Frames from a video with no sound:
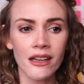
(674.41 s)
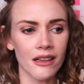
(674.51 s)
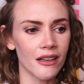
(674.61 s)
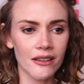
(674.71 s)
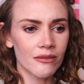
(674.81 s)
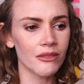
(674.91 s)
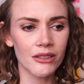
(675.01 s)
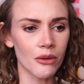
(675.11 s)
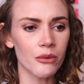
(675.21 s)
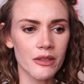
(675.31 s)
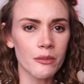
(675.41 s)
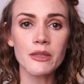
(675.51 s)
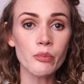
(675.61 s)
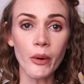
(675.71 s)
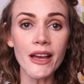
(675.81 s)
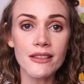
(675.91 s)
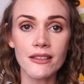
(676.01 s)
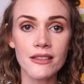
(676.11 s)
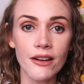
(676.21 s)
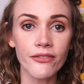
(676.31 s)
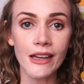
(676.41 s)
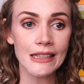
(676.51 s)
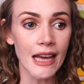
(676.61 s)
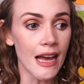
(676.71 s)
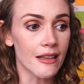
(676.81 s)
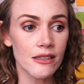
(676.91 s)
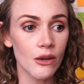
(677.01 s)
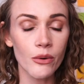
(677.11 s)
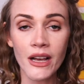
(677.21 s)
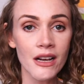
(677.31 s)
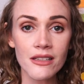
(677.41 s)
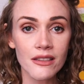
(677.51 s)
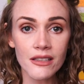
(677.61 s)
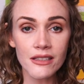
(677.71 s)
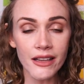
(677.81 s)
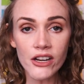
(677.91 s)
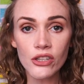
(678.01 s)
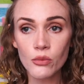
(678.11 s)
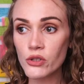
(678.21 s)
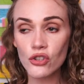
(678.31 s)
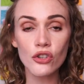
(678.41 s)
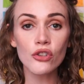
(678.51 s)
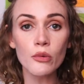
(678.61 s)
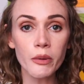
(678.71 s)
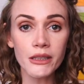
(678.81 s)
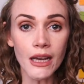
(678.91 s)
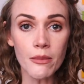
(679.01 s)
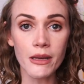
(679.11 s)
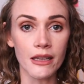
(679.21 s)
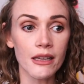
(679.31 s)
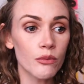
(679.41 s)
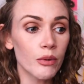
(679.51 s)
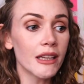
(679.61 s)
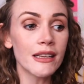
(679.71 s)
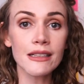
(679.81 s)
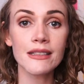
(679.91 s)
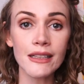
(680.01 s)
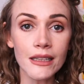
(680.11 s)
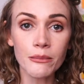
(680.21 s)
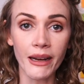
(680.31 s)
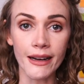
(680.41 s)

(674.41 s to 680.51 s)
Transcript: uh, you know, some spreads and stuff like that. So the selection was super yummy. It really exceeded my